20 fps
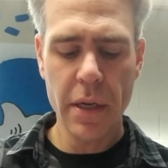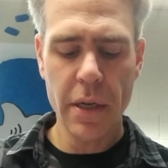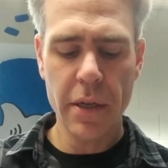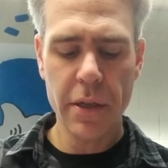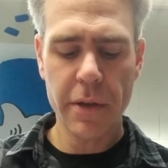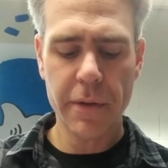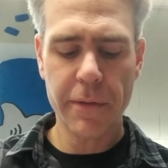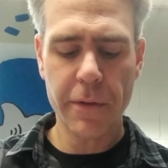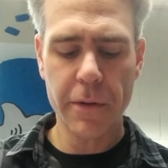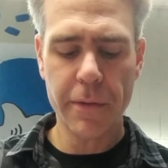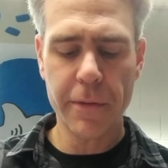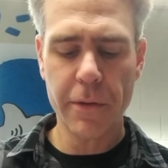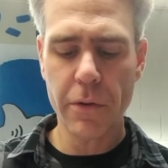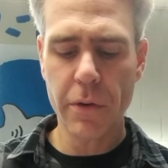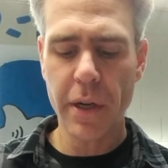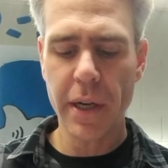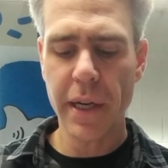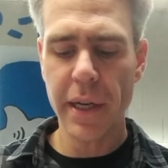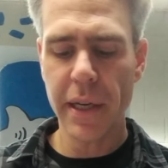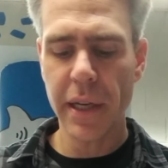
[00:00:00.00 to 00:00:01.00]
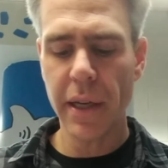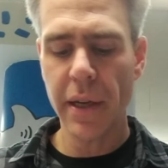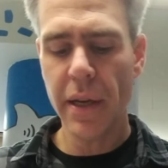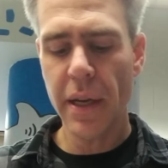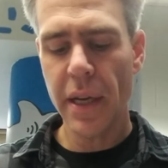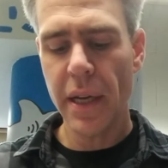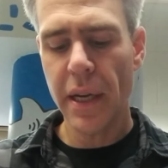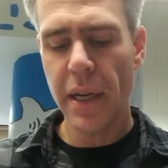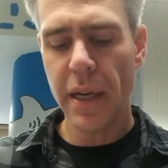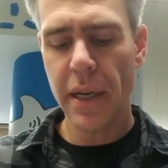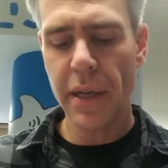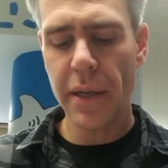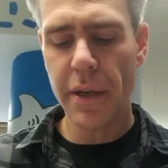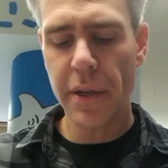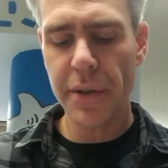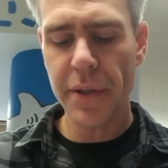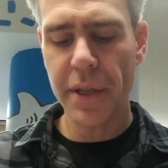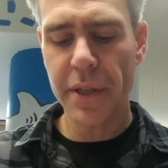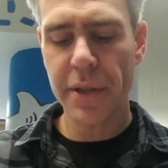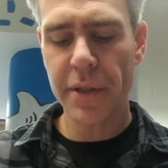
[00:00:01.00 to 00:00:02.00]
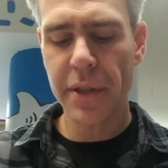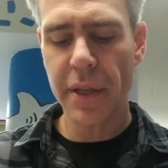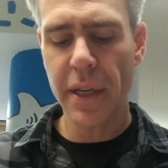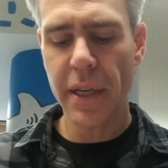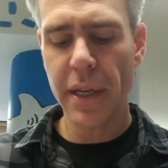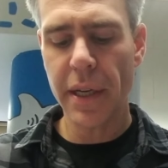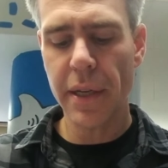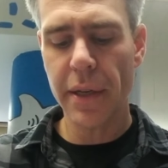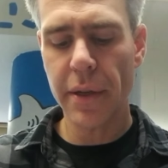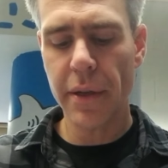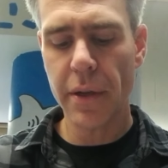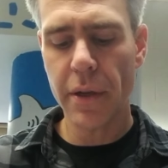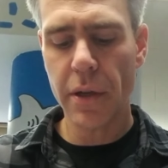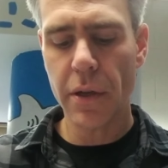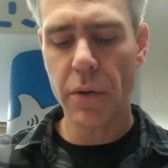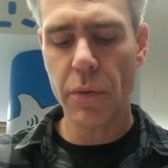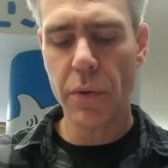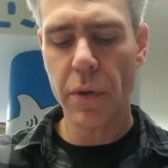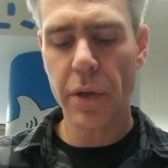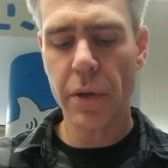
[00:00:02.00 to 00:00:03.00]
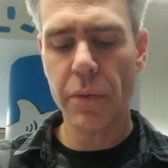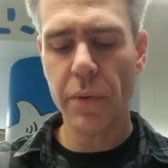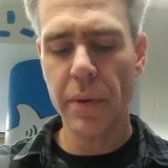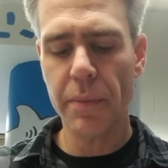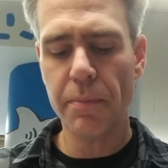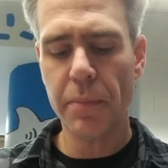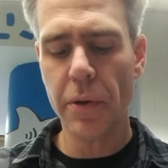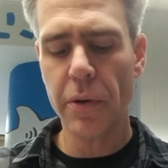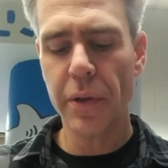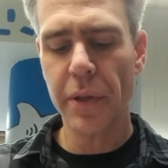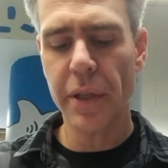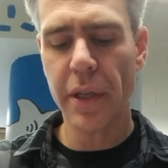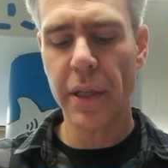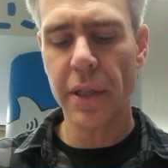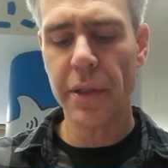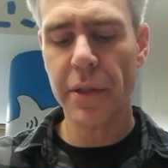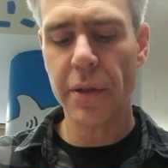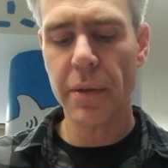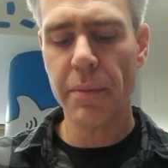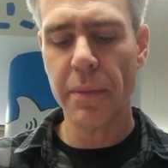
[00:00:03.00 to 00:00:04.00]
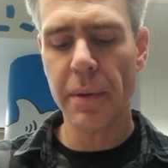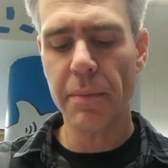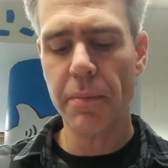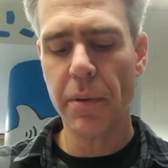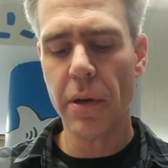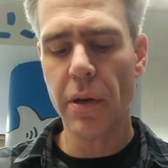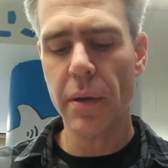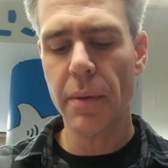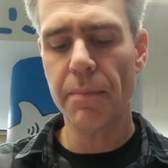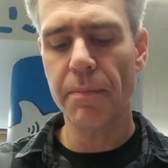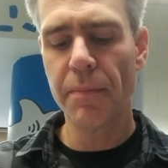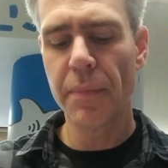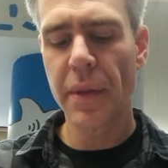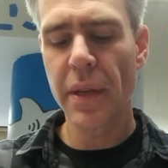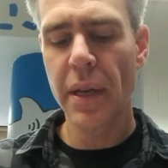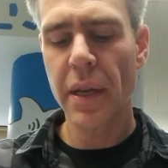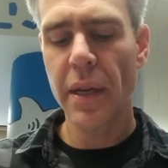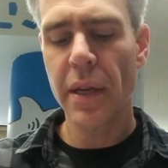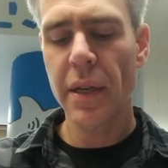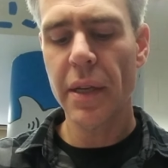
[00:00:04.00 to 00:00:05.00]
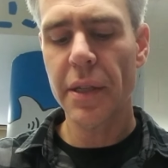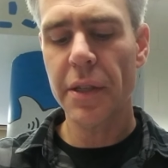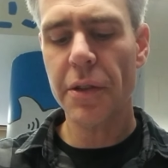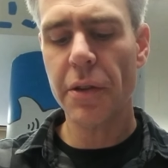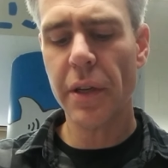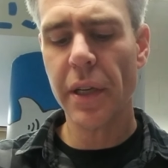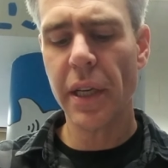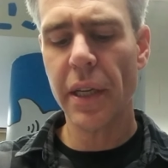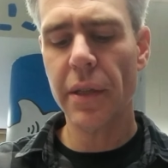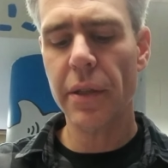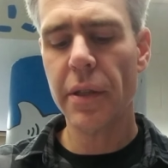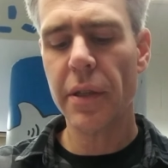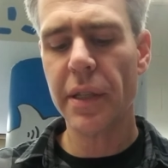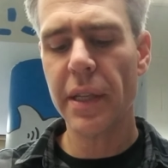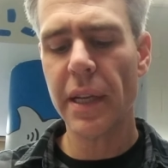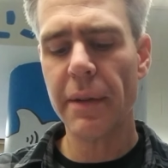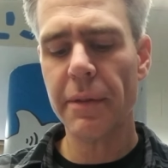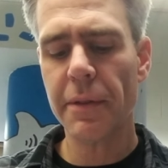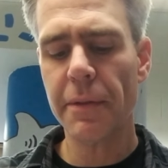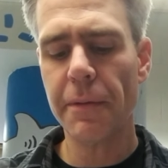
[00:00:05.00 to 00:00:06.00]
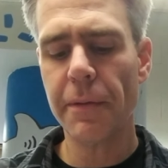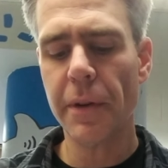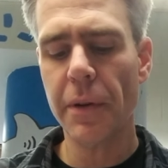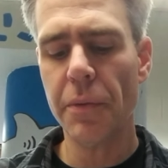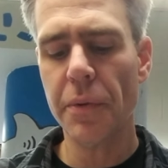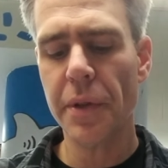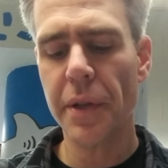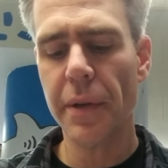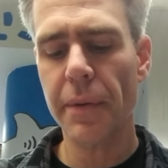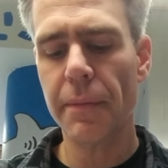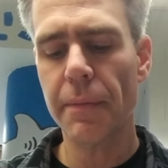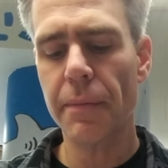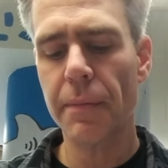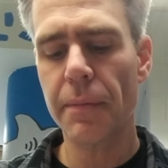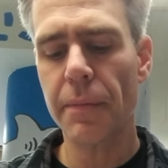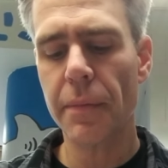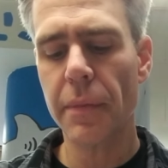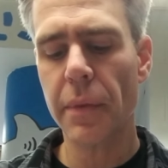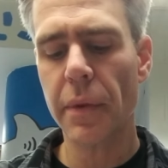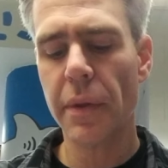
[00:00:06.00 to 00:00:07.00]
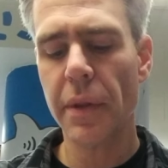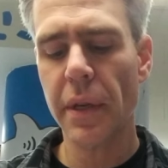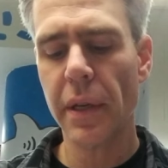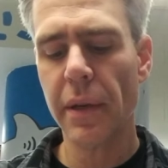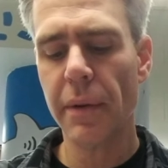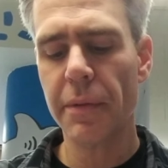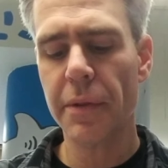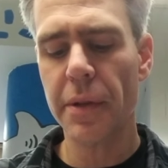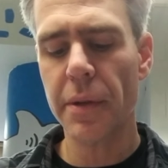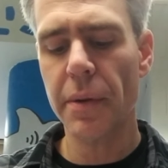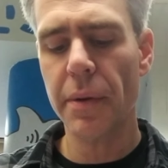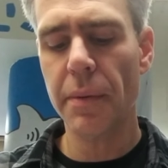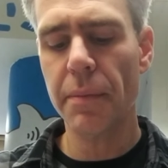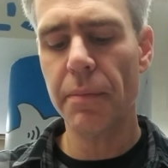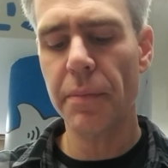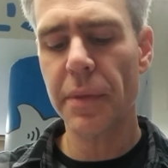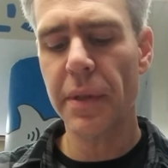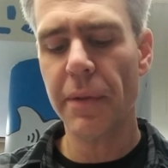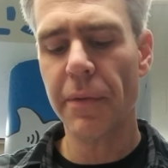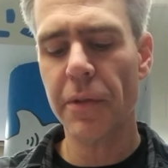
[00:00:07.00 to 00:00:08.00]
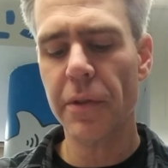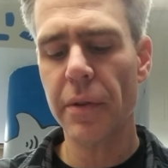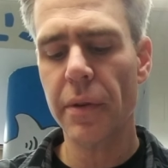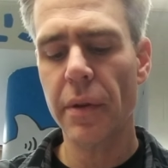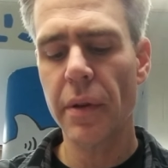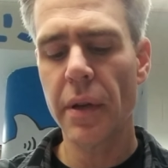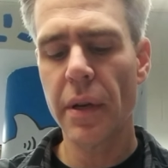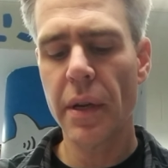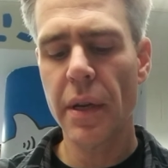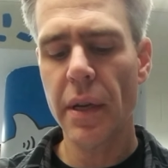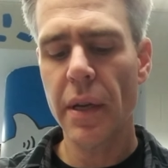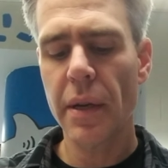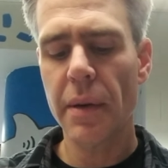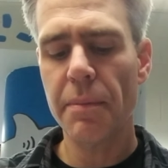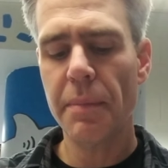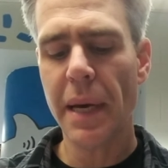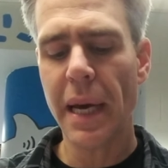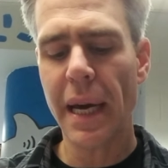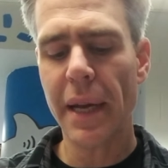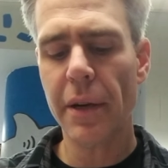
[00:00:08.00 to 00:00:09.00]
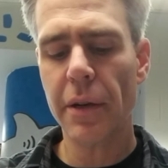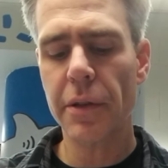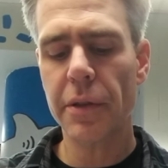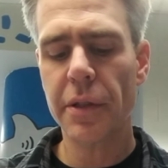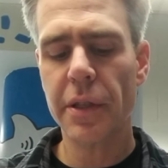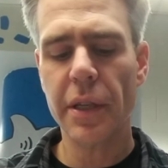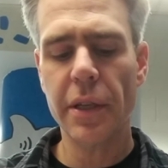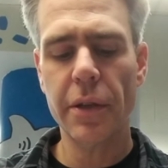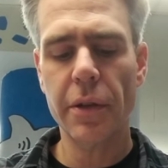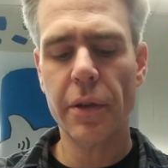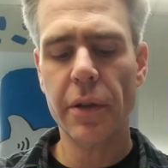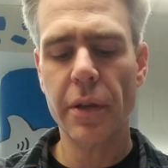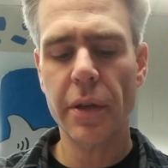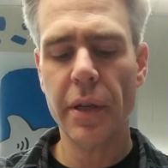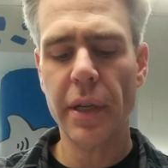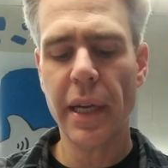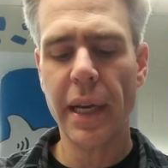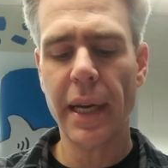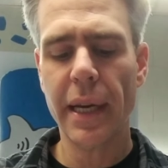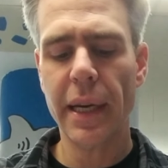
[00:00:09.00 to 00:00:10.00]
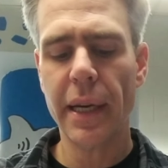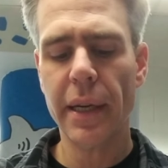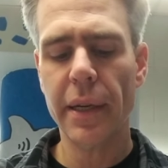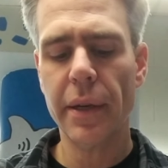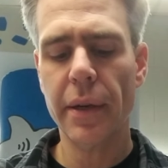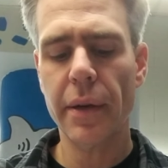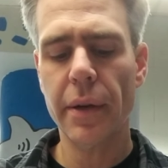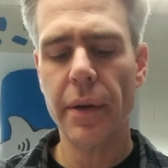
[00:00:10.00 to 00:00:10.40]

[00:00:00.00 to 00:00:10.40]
It's for variety. And on this side, I'll work with polka dots on my palm. So again, just have some fun with it. Think of some different patterns that you could add.